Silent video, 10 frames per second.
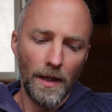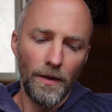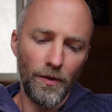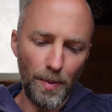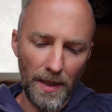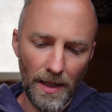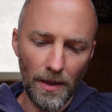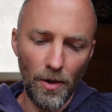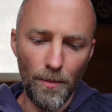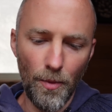spinning a
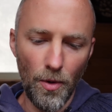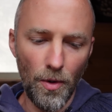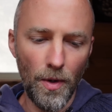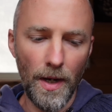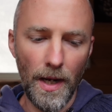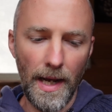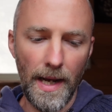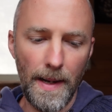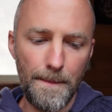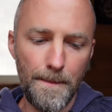lot more.
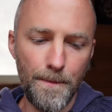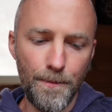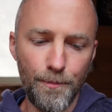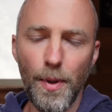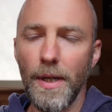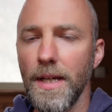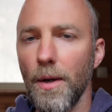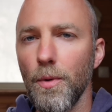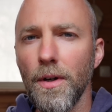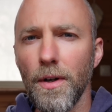But yeah,
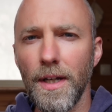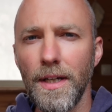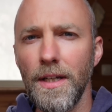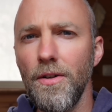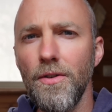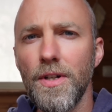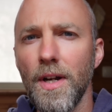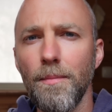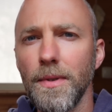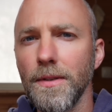we're not getting huge
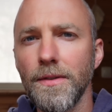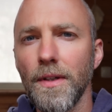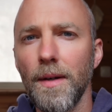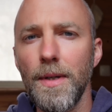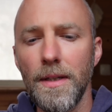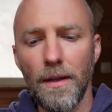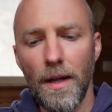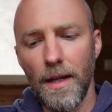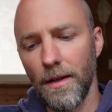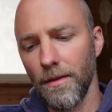numbers. I mean,
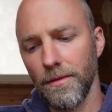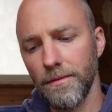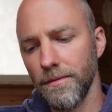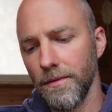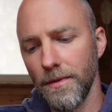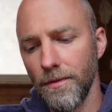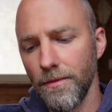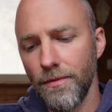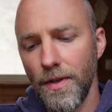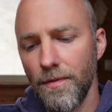like
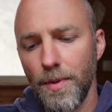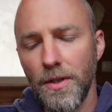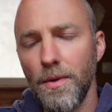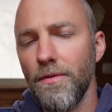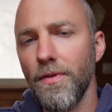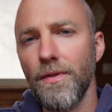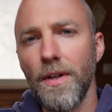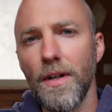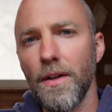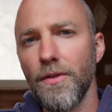between 50
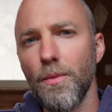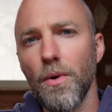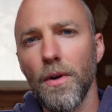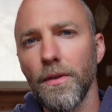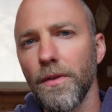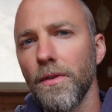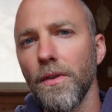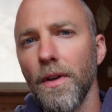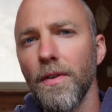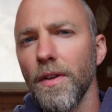and 100 watts.
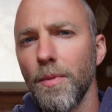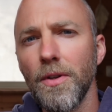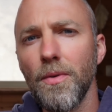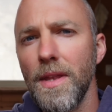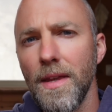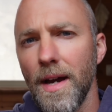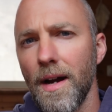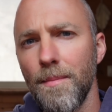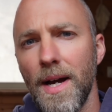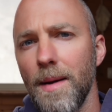If it's between that,
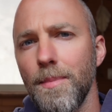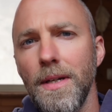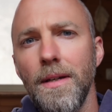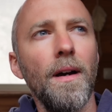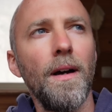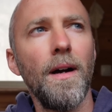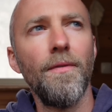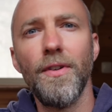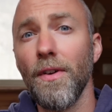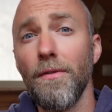I'm happy.
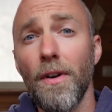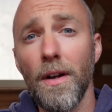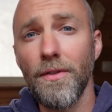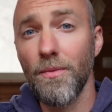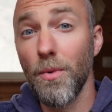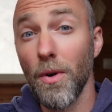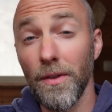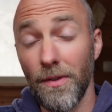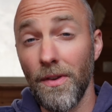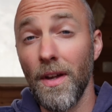If it's over 100
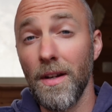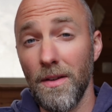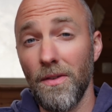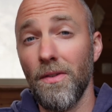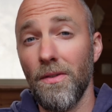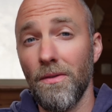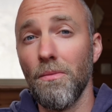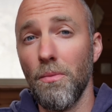watts, then it's